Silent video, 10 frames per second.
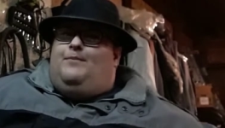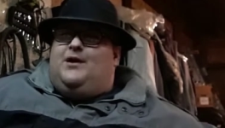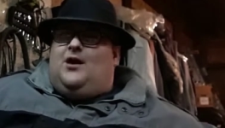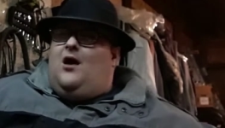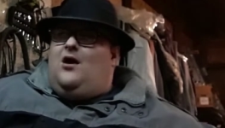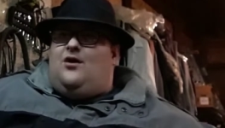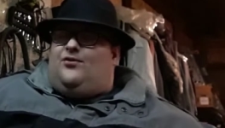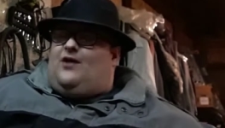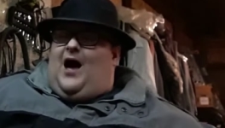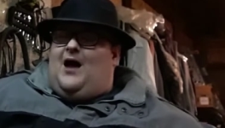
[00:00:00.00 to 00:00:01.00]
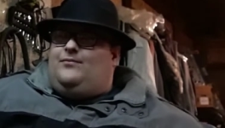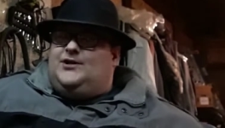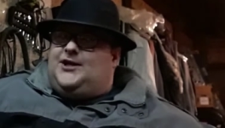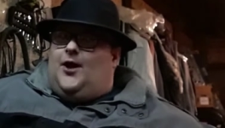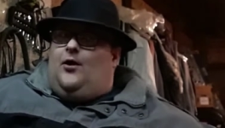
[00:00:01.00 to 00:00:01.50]
Because I
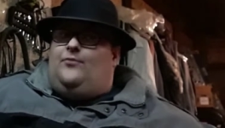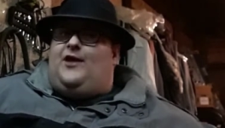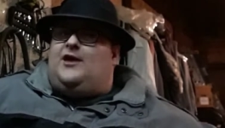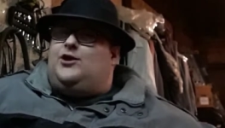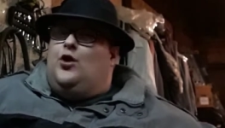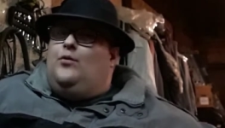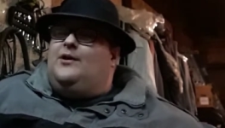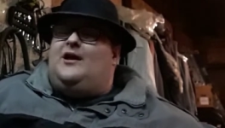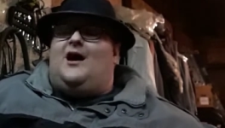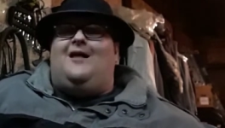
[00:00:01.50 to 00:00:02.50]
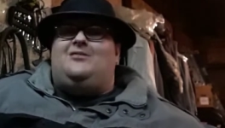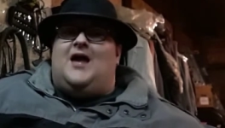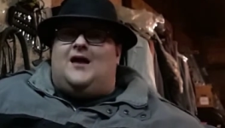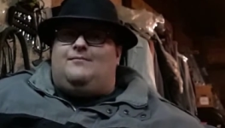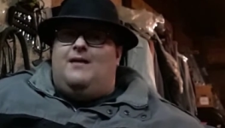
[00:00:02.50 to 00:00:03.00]
was told that you would
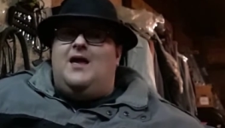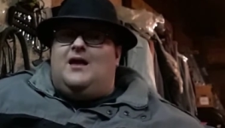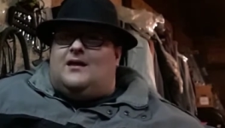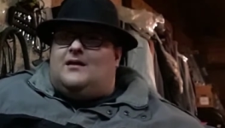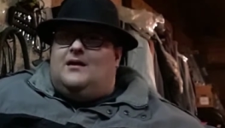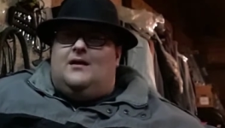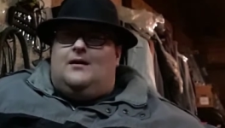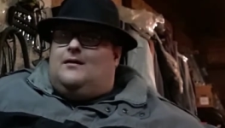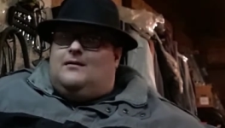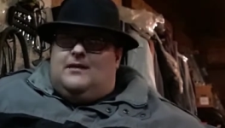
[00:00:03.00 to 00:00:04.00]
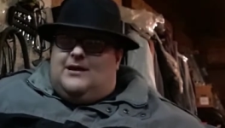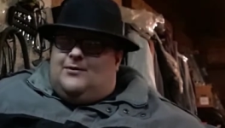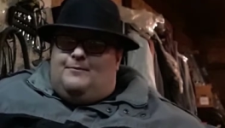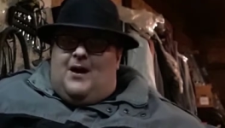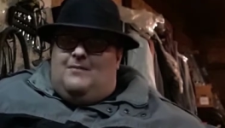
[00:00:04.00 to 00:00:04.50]
contact me
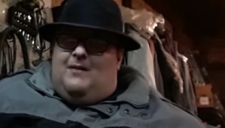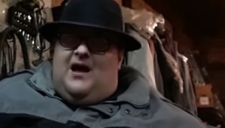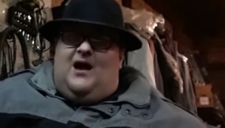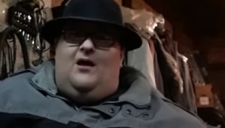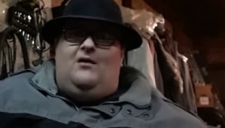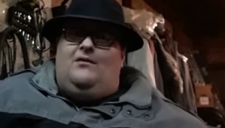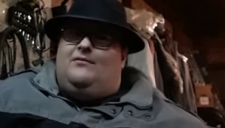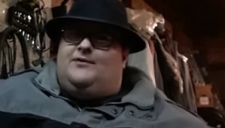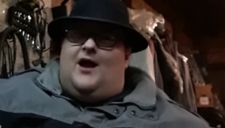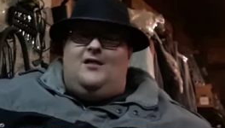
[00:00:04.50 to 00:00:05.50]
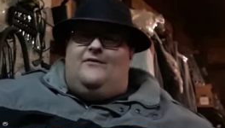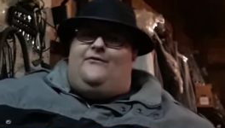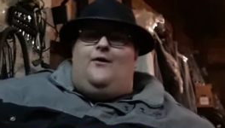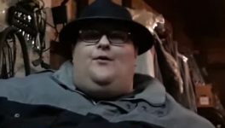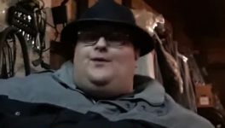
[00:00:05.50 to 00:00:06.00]
either by mail,
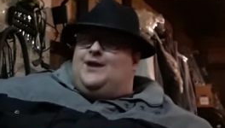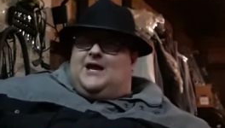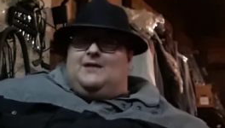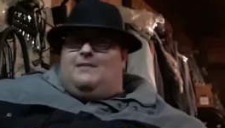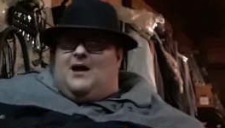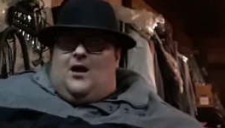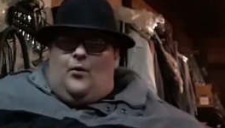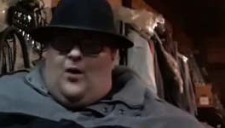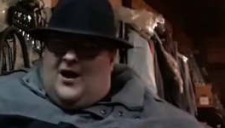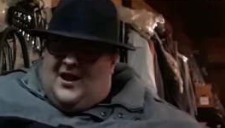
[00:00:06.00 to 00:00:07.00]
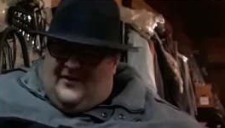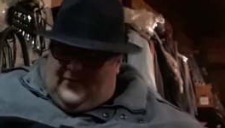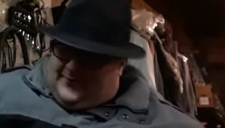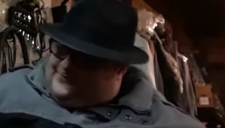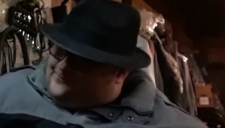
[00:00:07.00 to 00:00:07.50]
telephone, email,
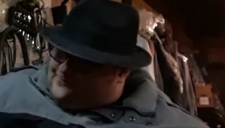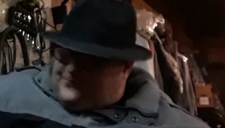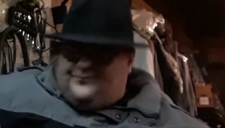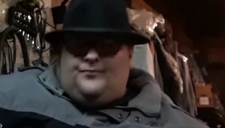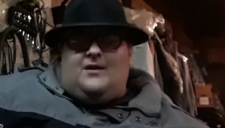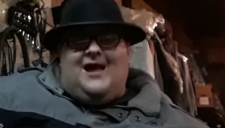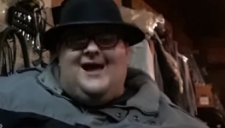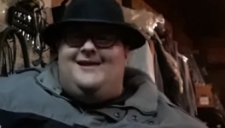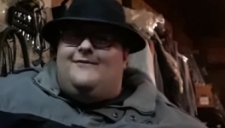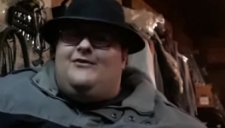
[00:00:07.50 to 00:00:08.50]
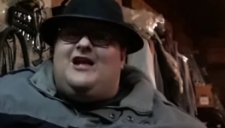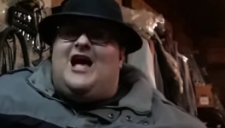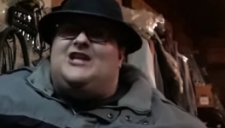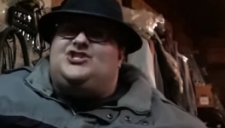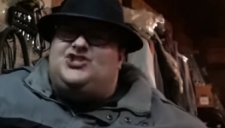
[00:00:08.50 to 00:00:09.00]
whatever. I never
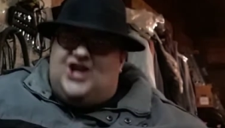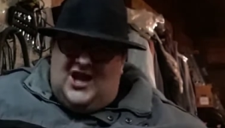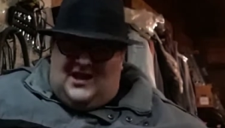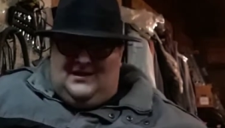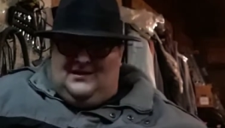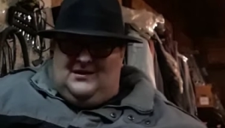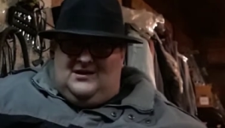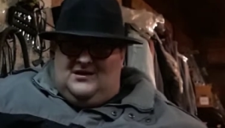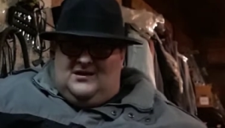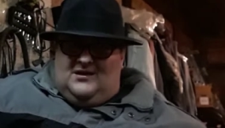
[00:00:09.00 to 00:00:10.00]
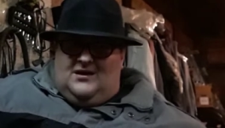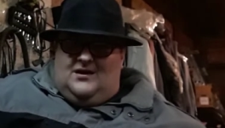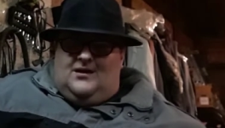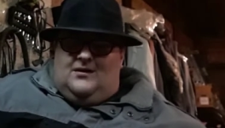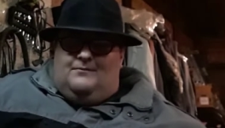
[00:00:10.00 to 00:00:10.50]
got shit.
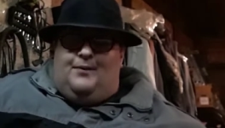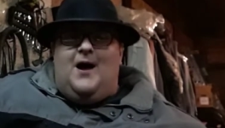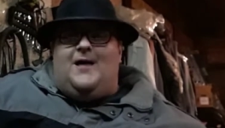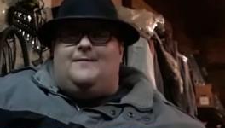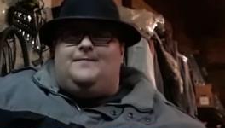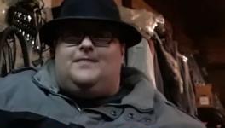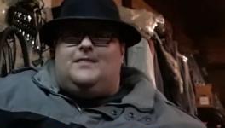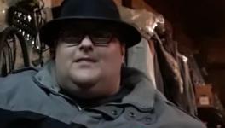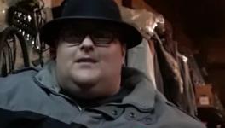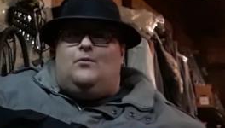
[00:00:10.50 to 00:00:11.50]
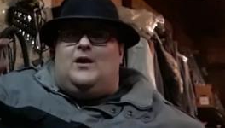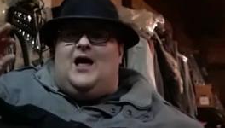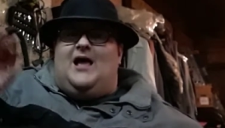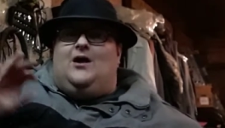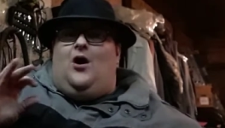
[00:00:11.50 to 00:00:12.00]
But when
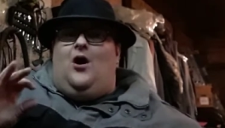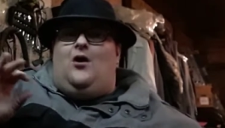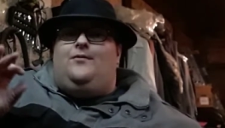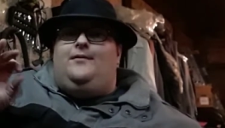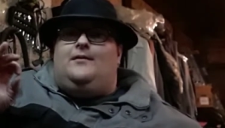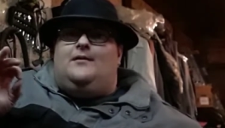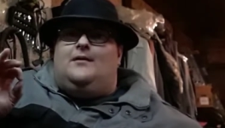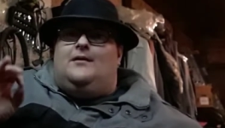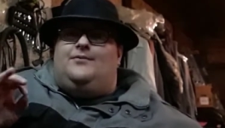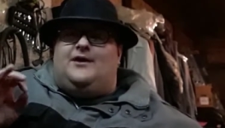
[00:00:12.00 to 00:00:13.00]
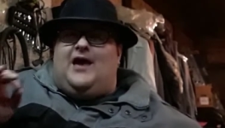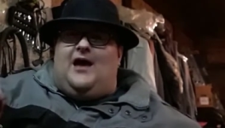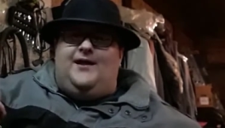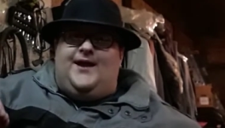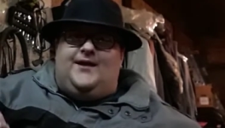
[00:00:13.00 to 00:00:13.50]
I called the
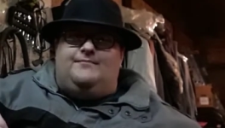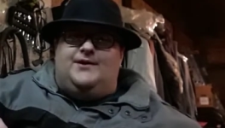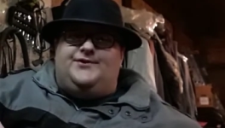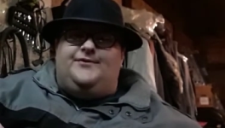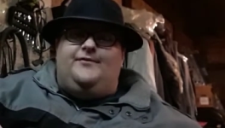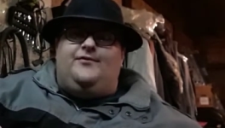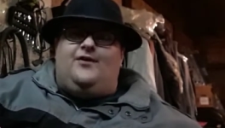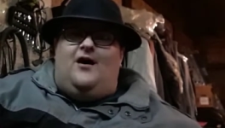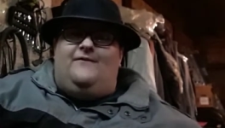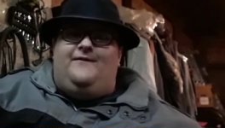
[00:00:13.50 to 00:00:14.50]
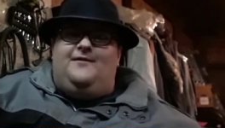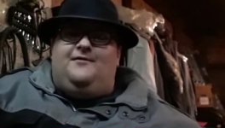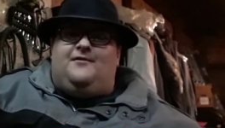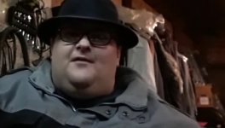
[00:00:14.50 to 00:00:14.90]
county commissioner's office